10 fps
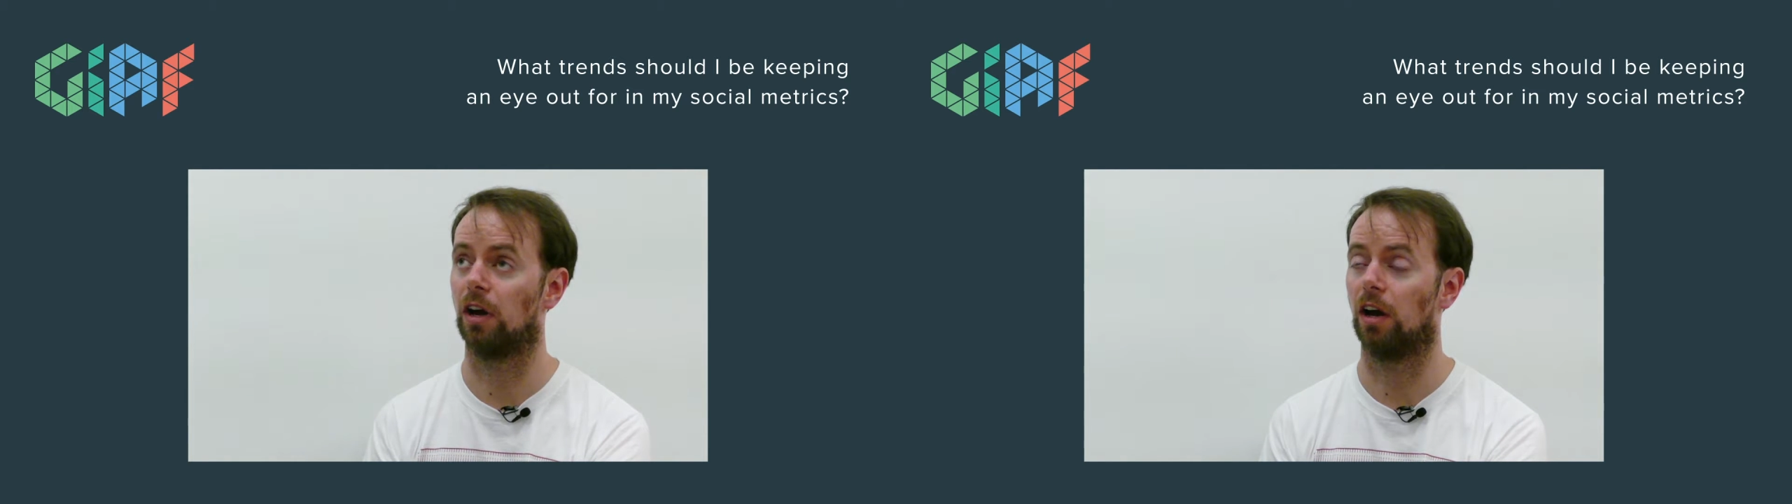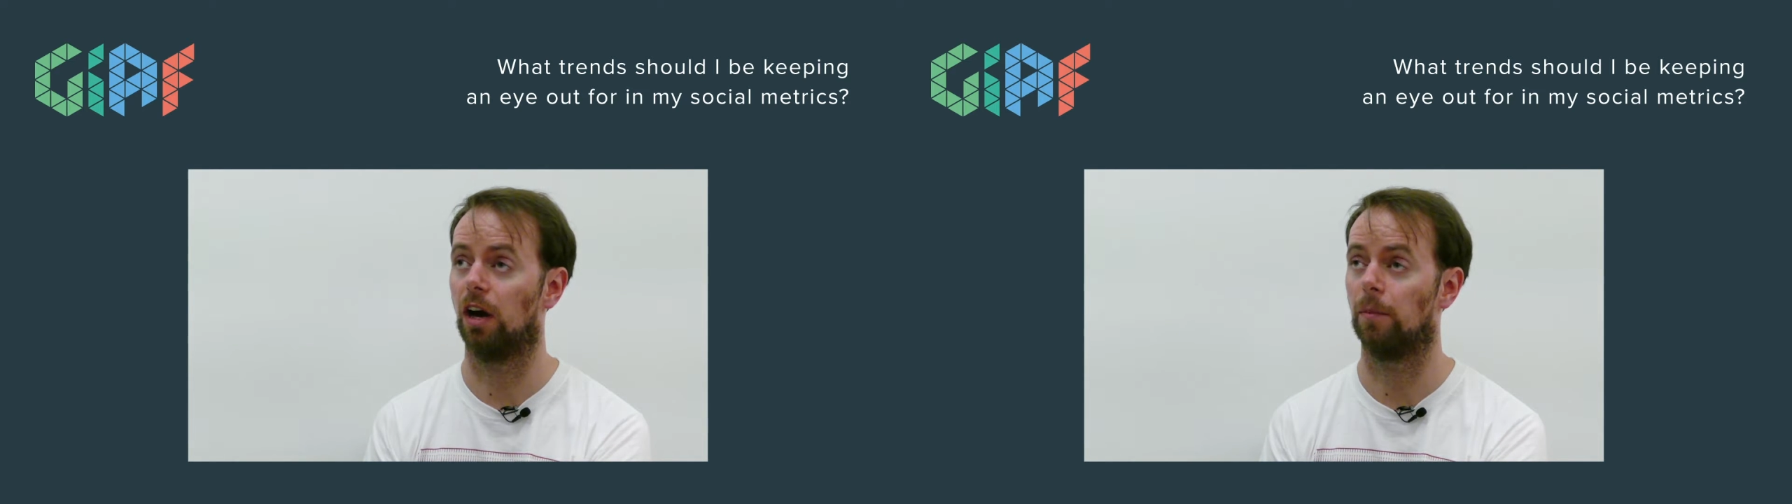
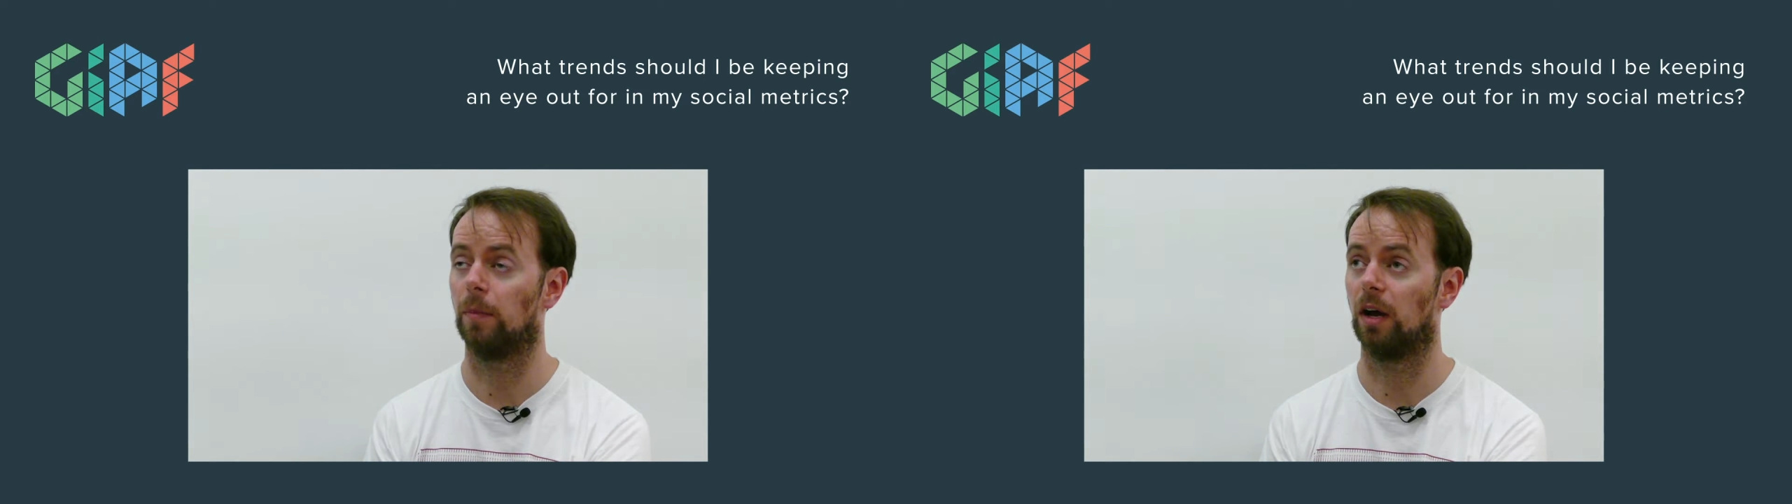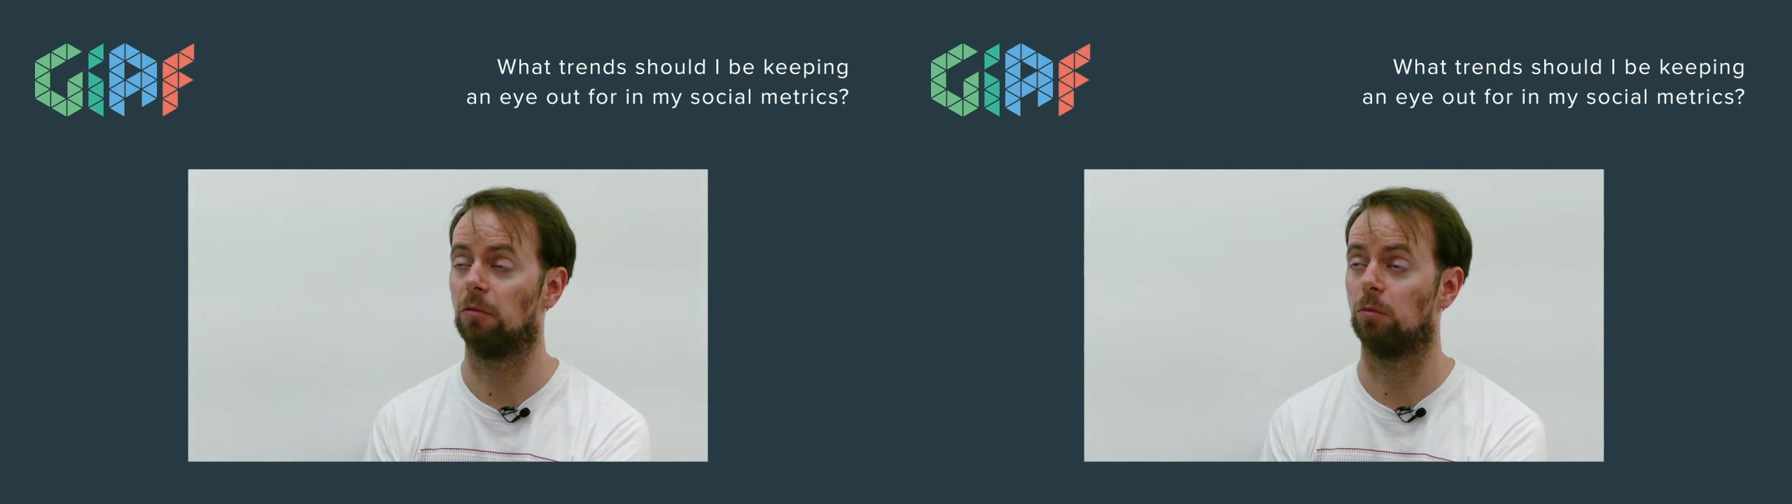
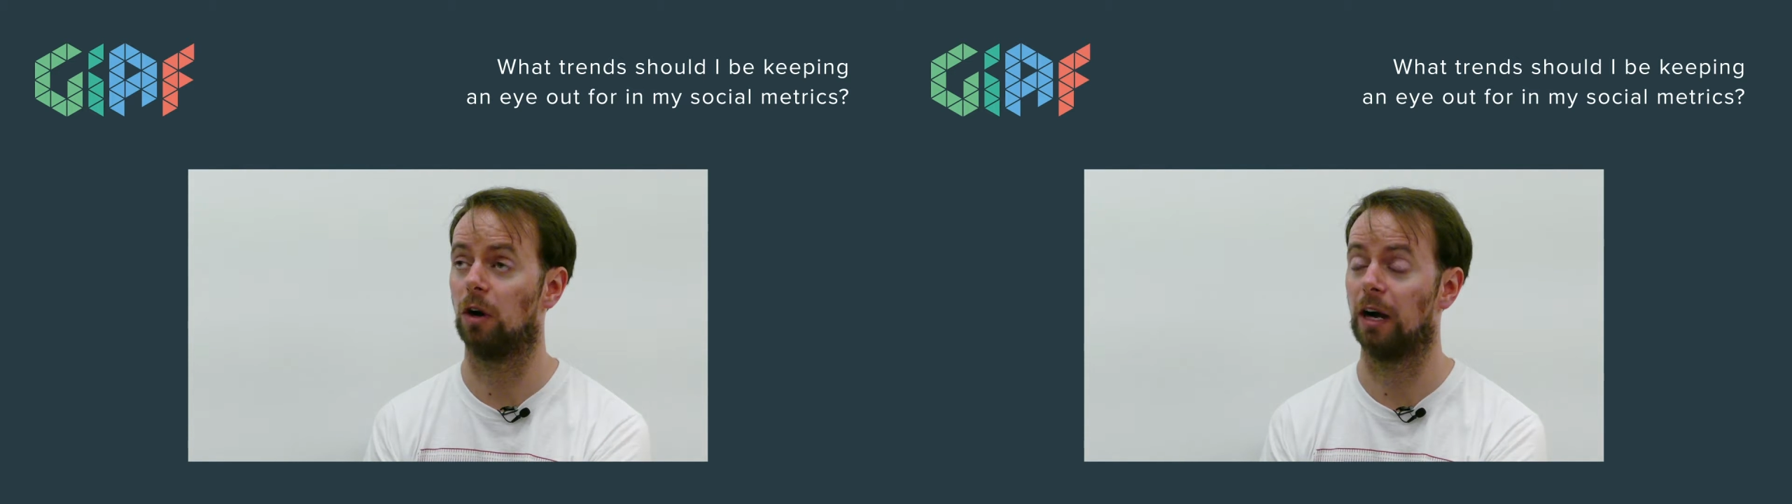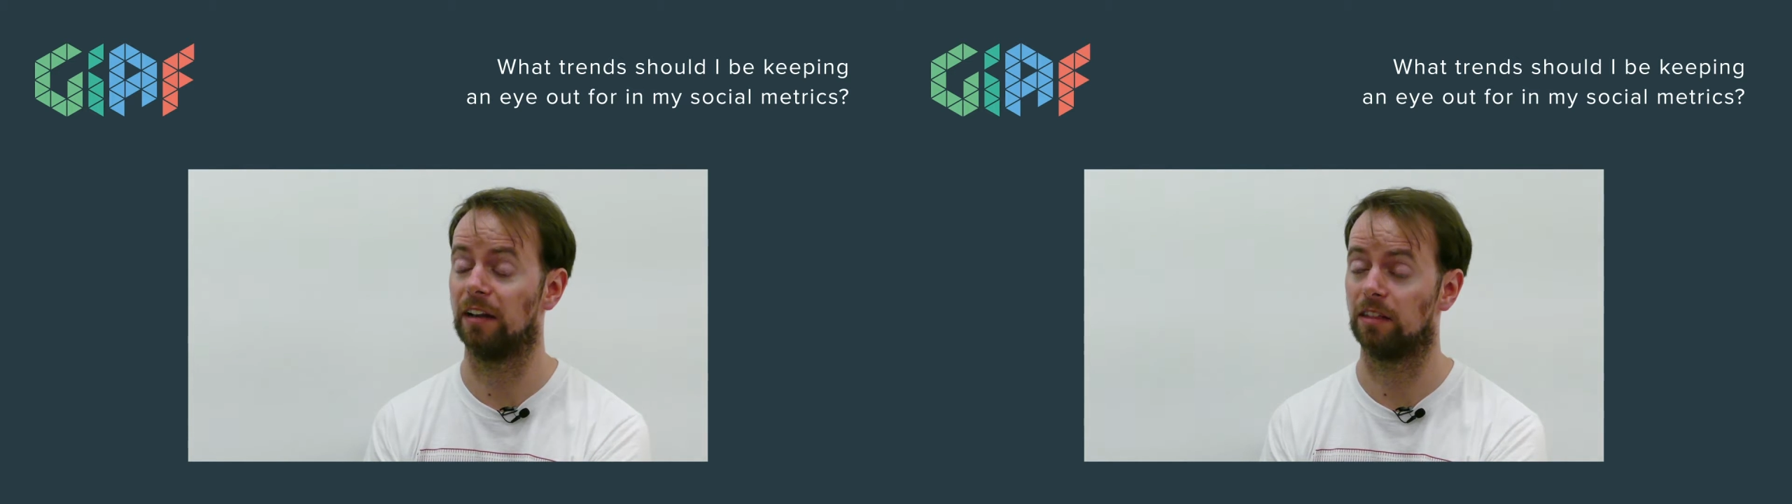
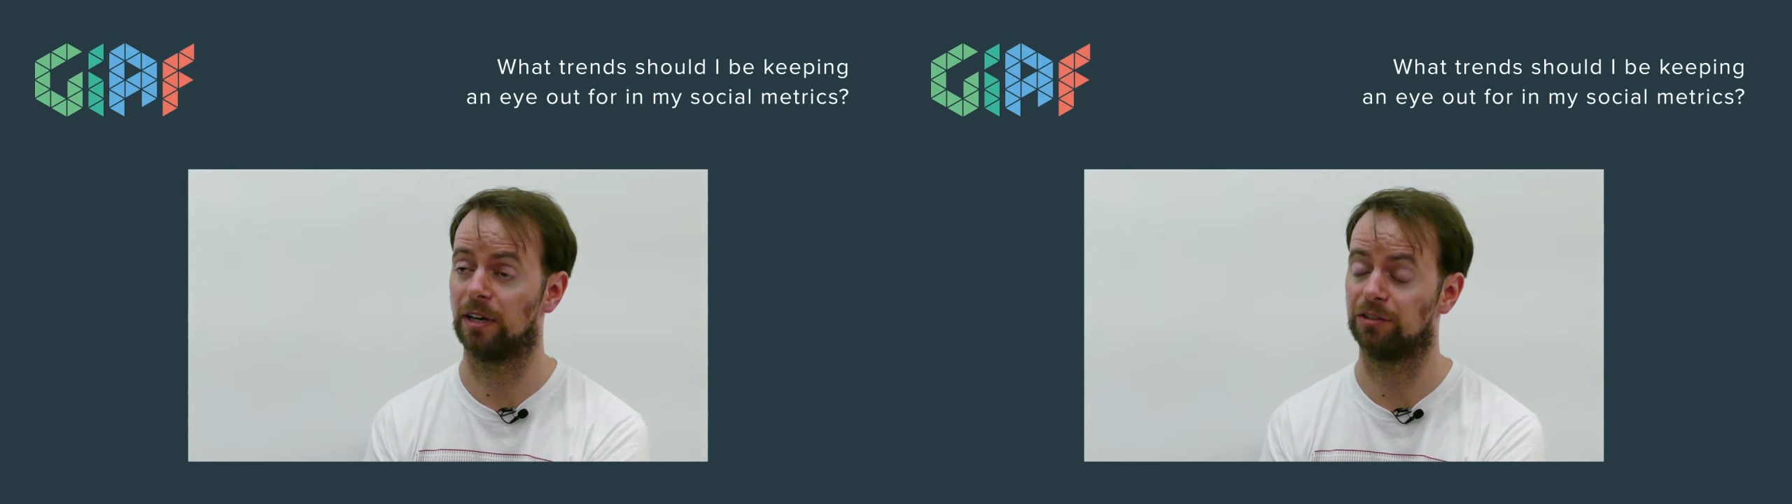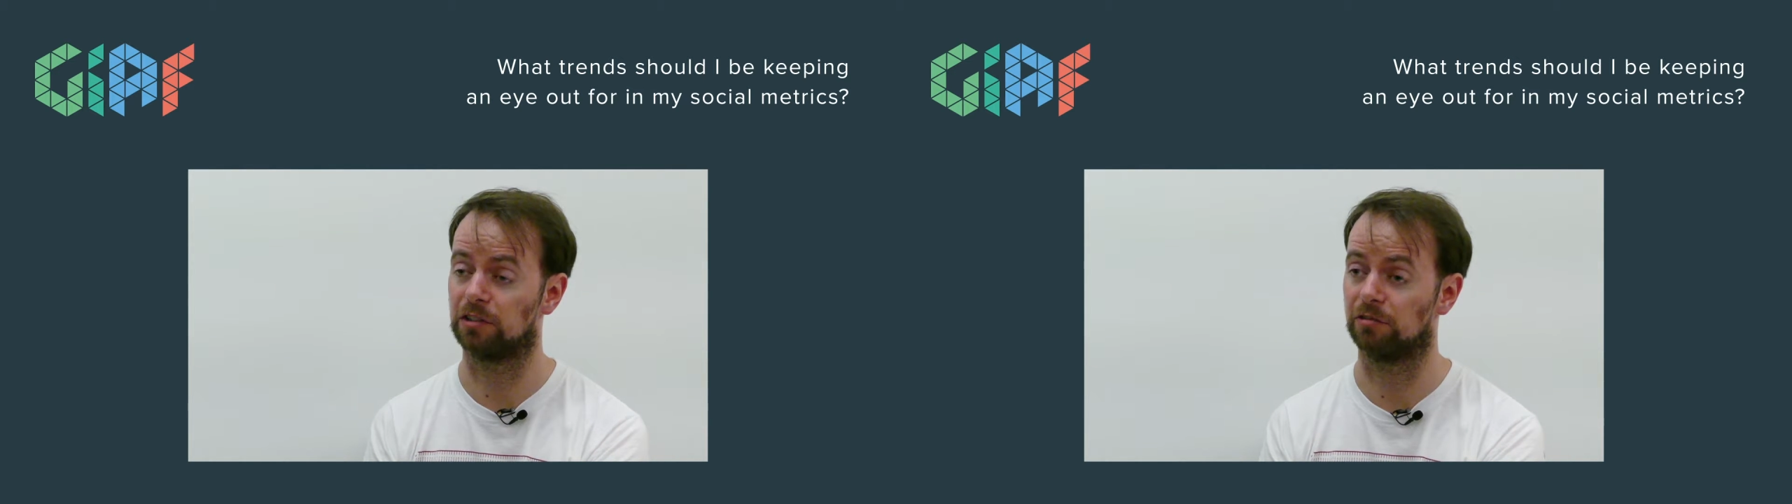any of the
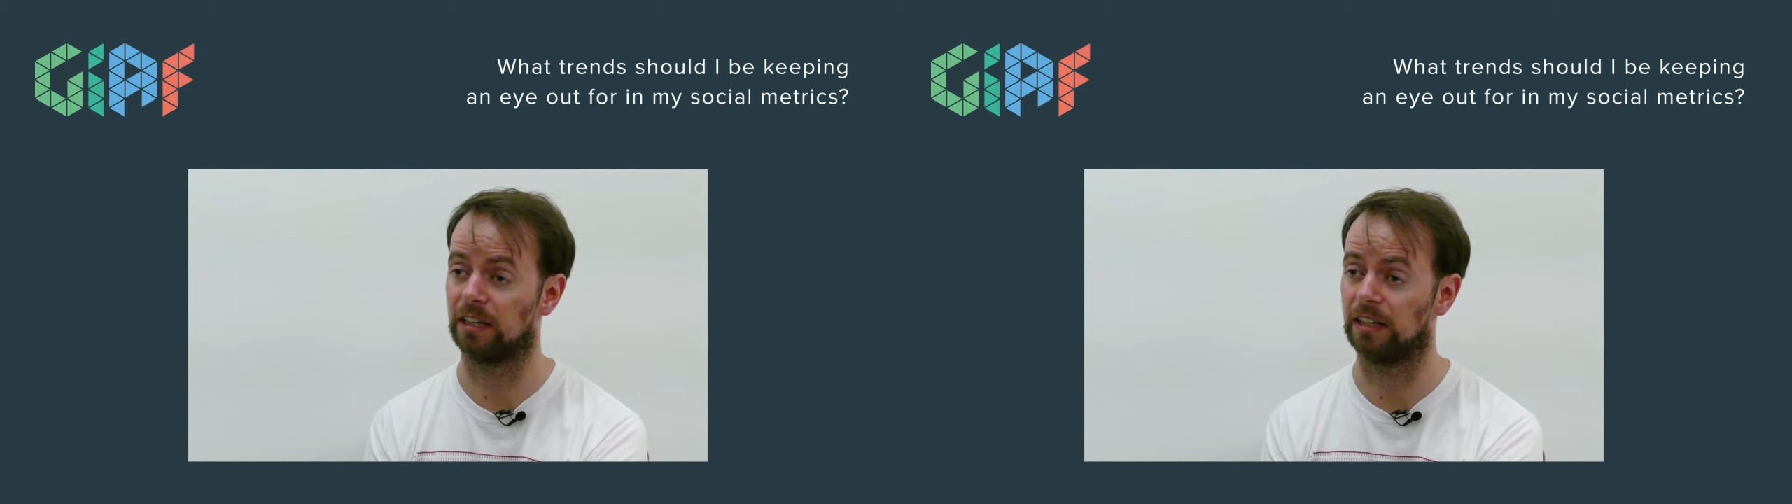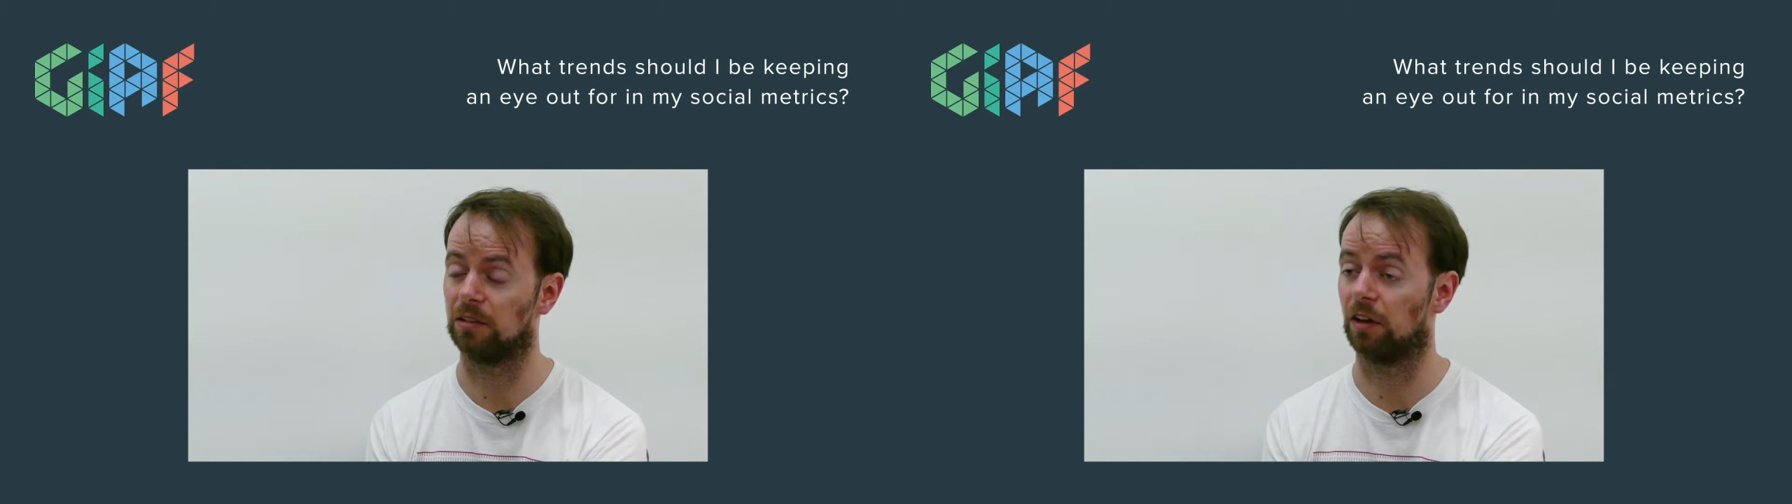metrics really,